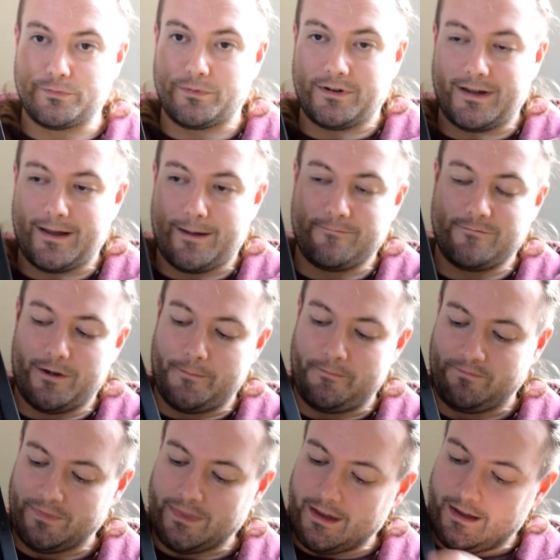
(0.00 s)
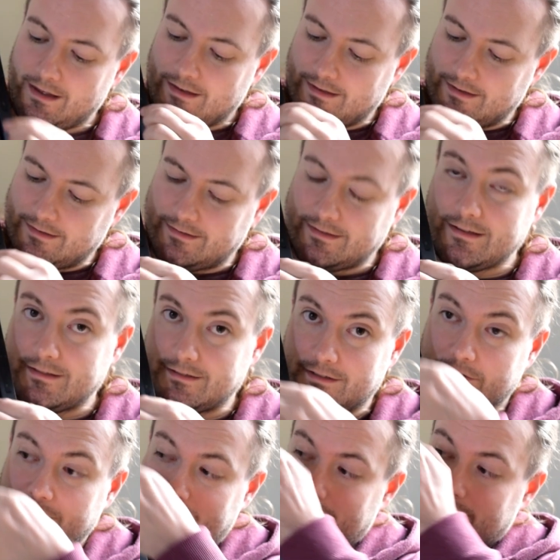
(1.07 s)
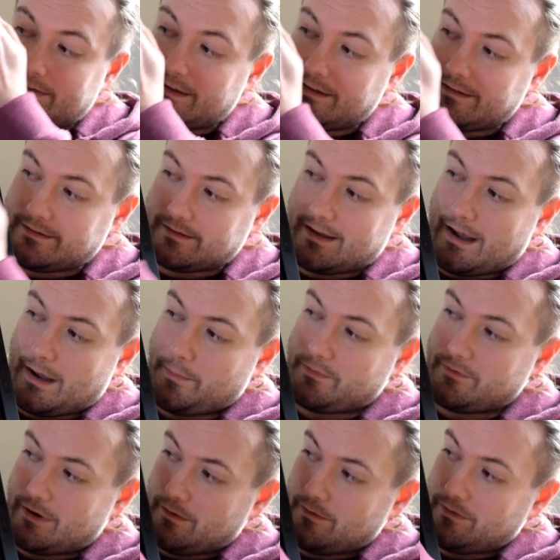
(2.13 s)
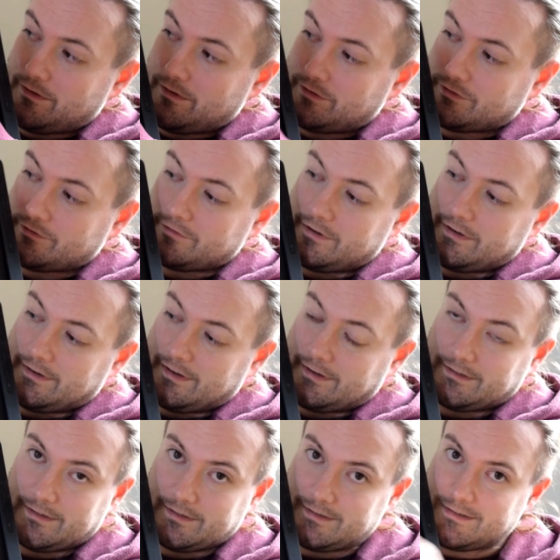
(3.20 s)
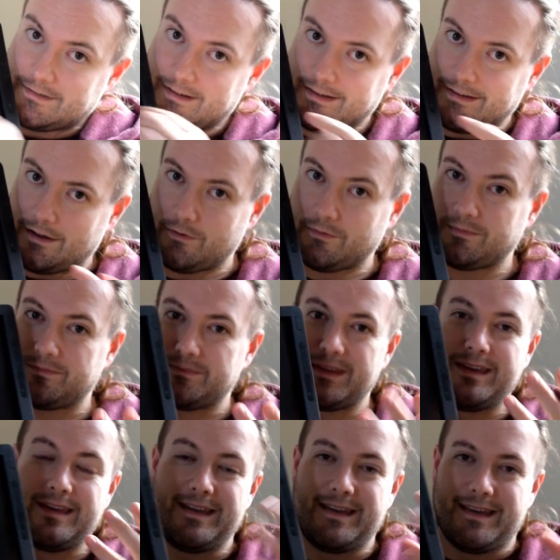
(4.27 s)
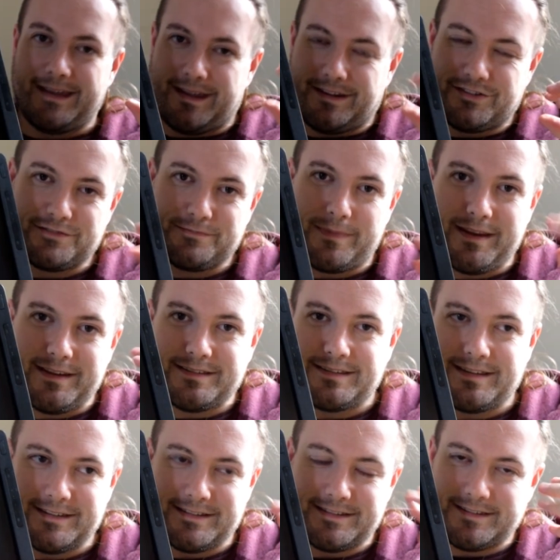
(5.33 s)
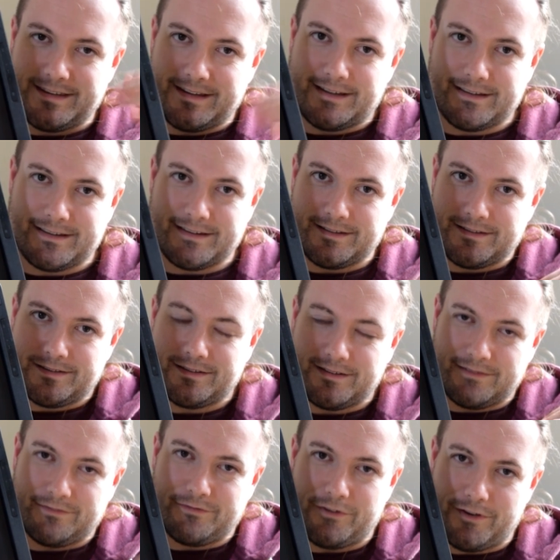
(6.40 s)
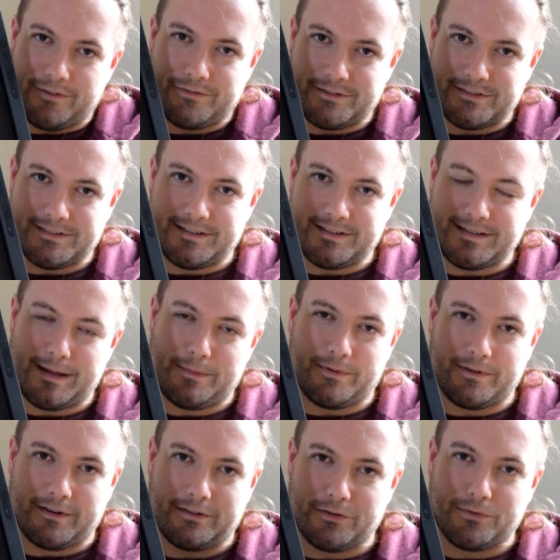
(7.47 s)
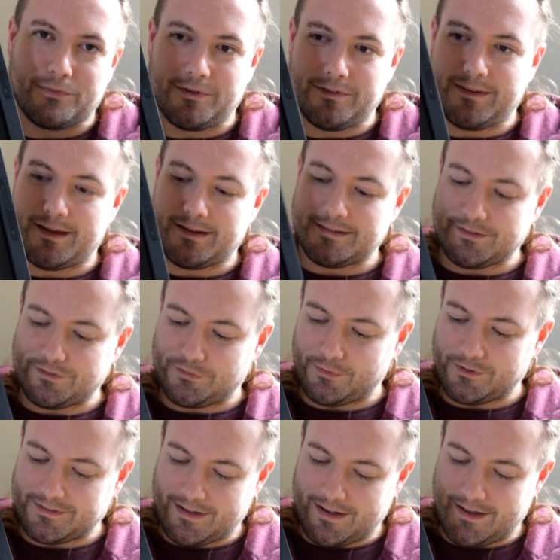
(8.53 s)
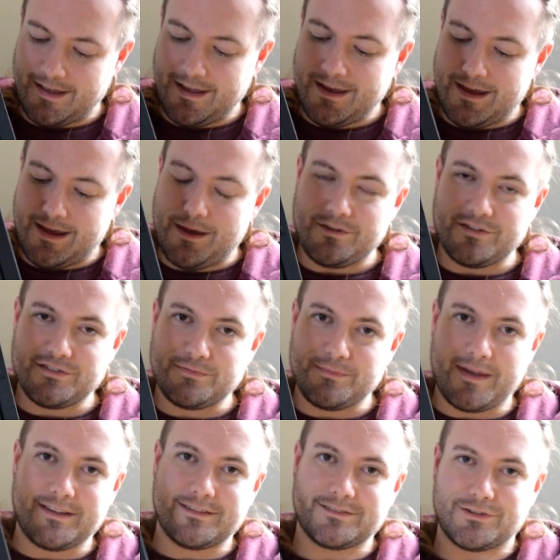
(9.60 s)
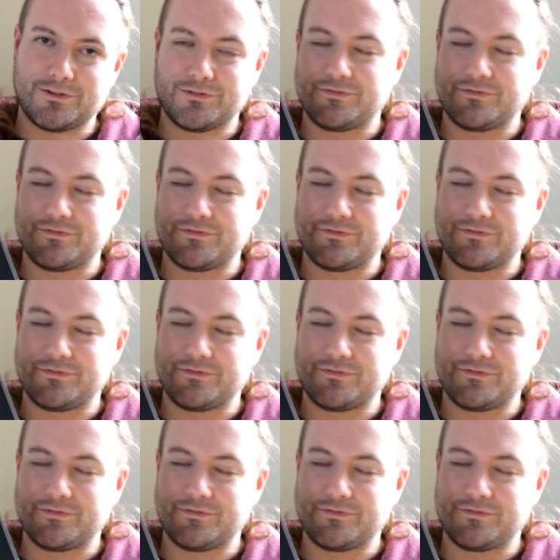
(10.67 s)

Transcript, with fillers: up on camera. There's these little, this gap around the screen as you can see. Now it just makes it sink further into the table and I don't want that as well as that. It just makes the whole